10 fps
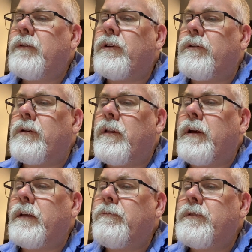I told you a
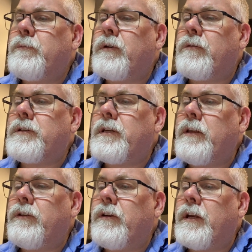lie. It's across
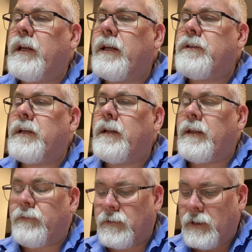T13 and
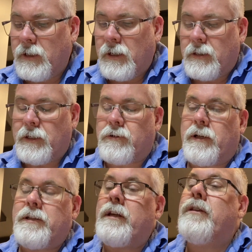T11. That's
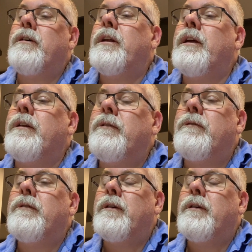right, T13.